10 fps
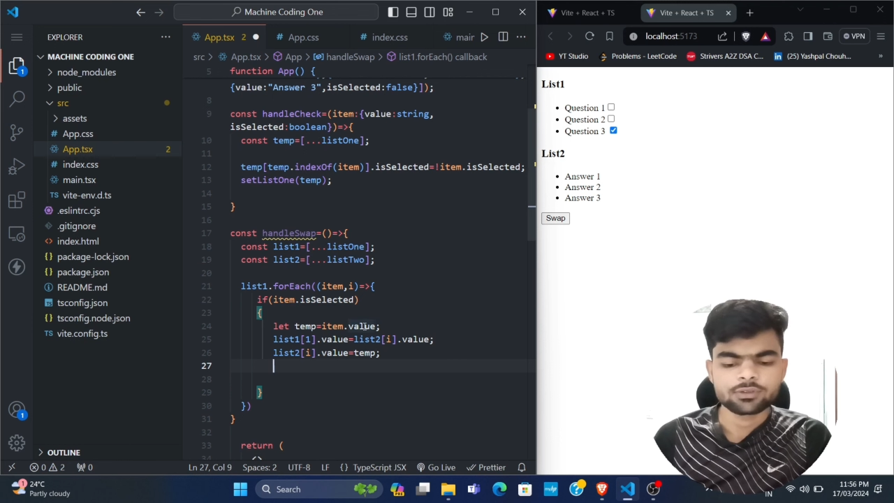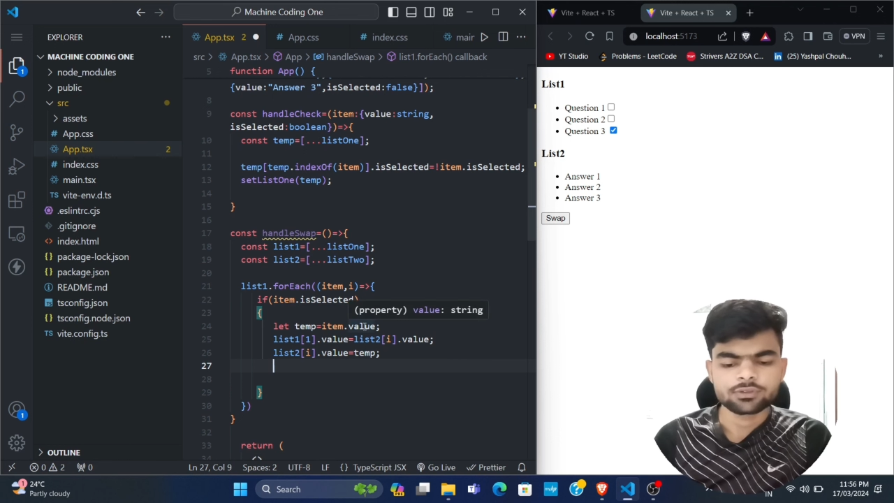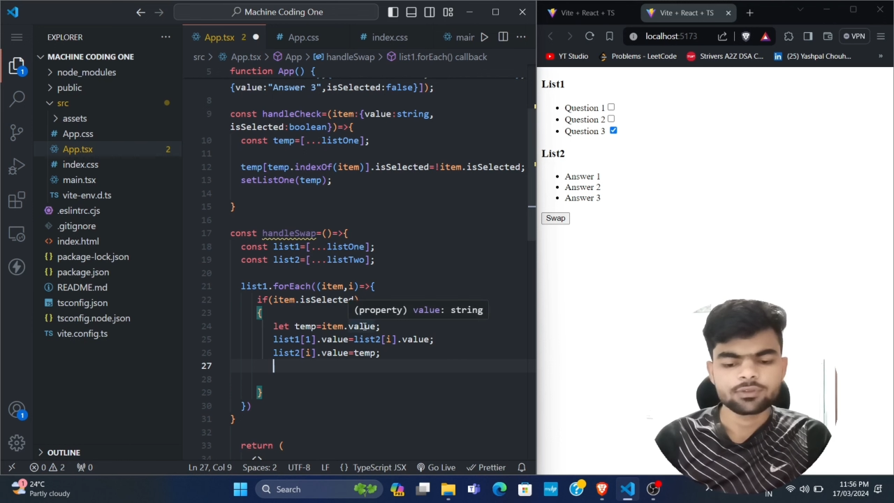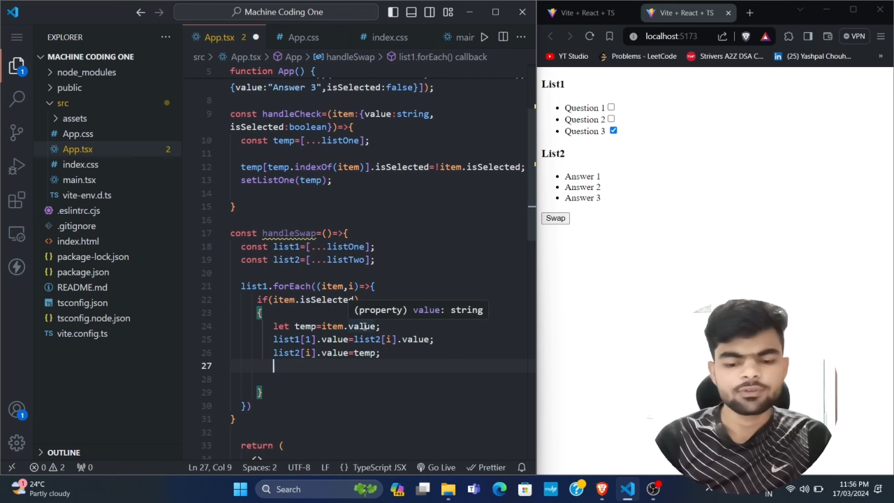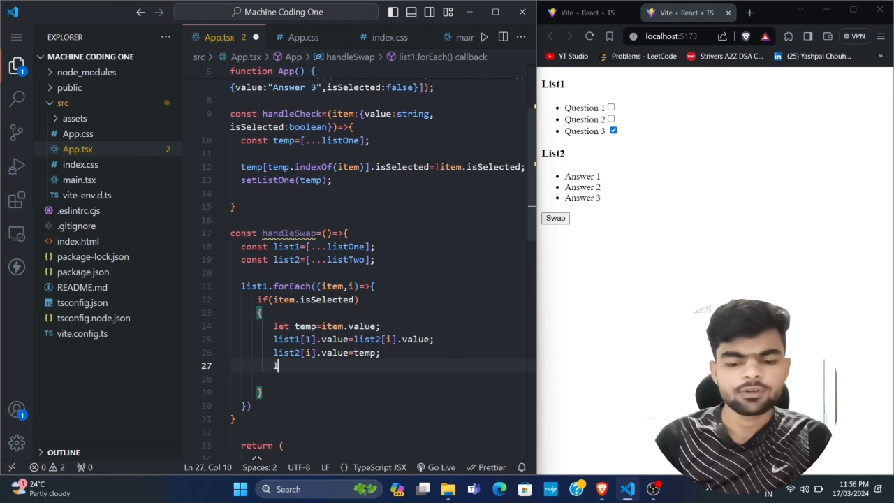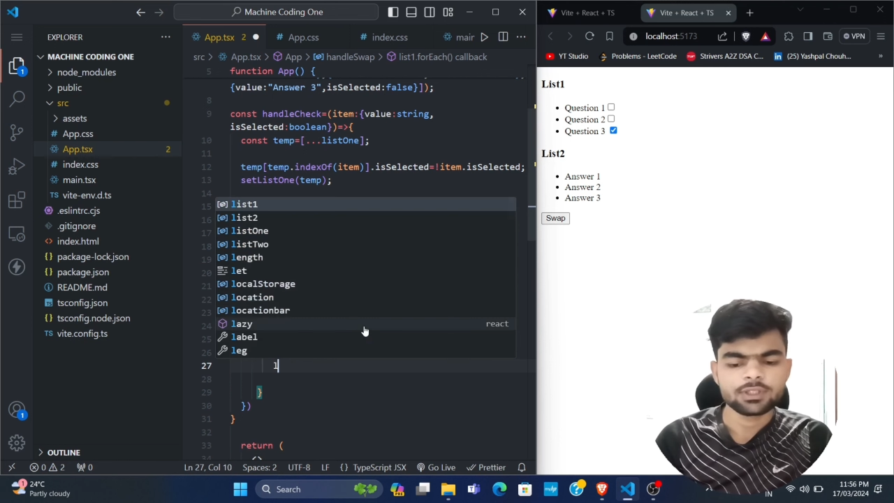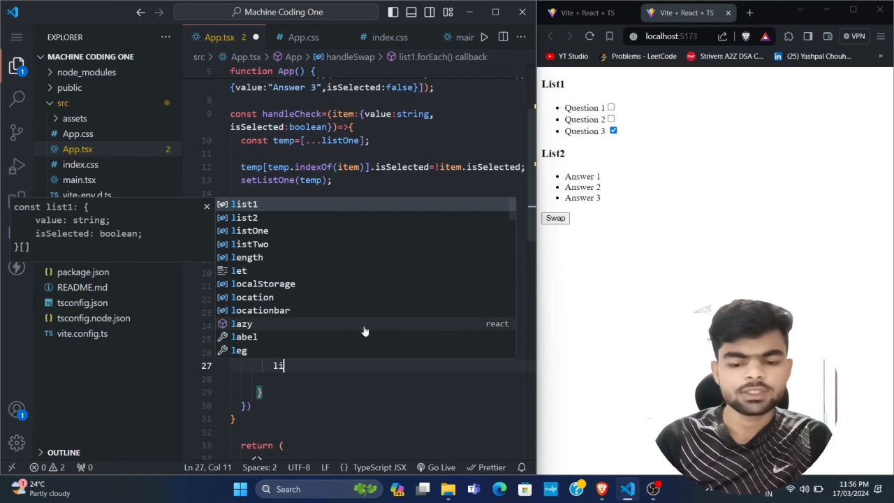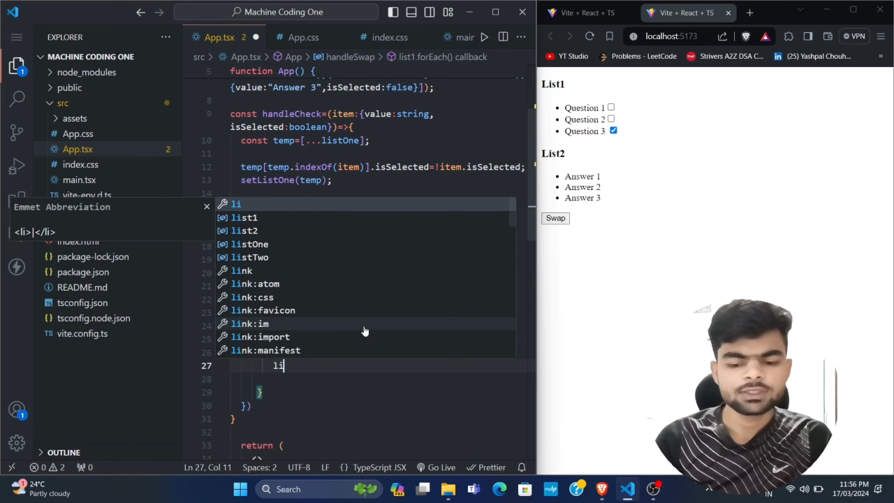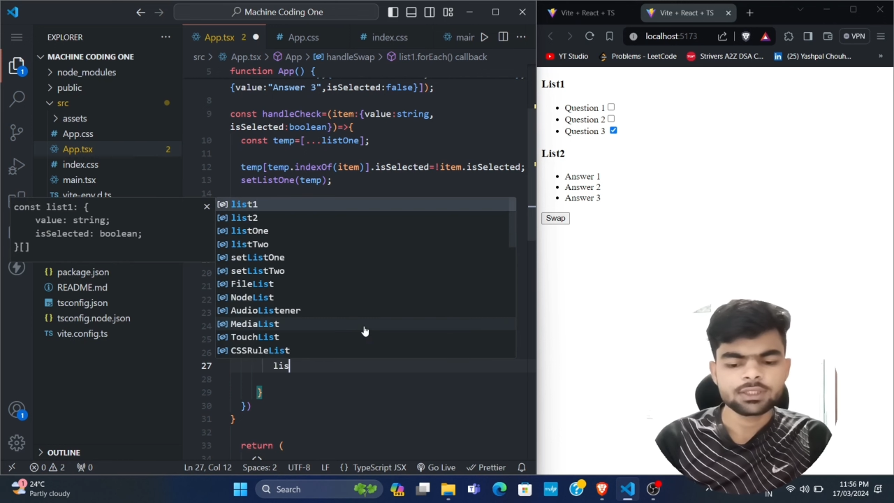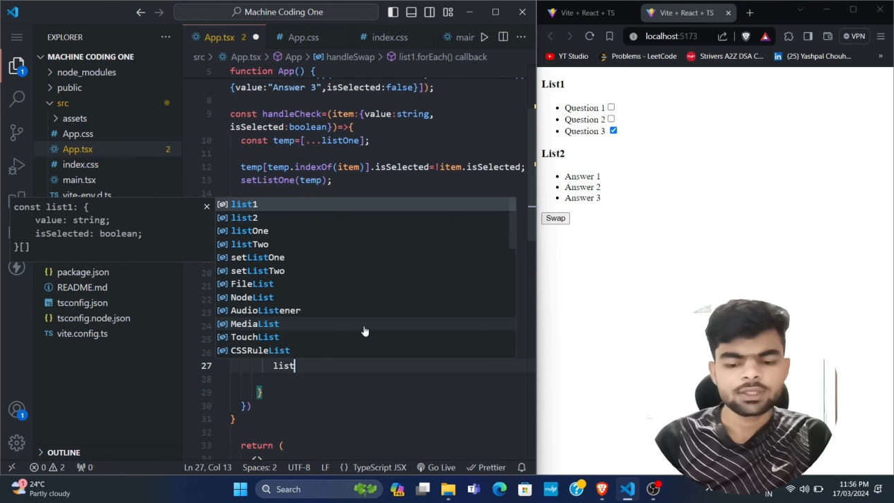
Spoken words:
So for this,